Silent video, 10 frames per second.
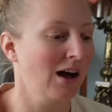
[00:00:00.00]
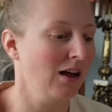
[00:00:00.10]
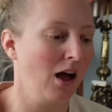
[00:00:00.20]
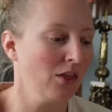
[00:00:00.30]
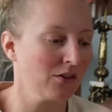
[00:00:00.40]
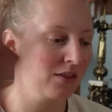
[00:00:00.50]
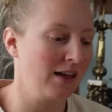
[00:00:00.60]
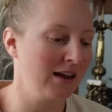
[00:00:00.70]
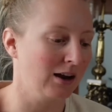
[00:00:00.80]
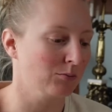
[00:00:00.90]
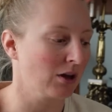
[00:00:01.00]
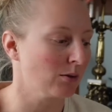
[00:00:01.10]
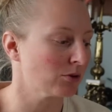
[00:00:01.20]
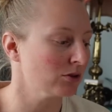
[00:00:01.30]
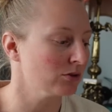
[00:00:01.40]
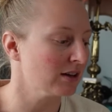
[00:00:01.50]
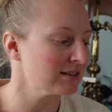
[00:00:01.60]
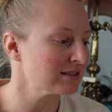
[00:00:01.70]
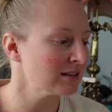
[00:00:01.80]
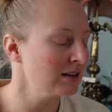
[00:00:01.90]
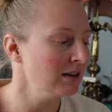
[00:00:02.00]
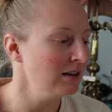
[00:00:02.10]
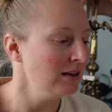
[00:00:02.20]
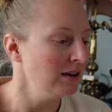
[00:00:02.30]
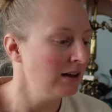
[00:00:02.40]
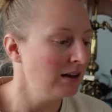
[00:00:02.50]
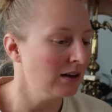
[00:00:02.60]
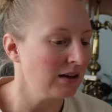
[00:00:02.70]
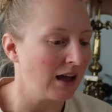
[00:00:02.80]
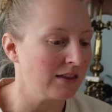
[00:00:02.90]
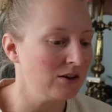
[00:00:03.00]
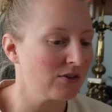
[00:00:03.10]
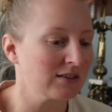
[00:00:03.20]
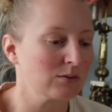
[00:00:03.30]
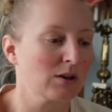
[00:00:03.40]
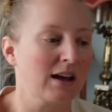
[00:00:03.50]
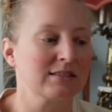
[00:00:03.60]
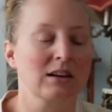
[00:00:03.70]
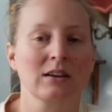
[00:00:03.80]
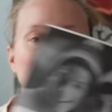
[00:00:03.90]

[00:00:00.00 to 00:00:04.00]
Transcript: other than that, I'm clueless. Yeah, and then you've got some classic,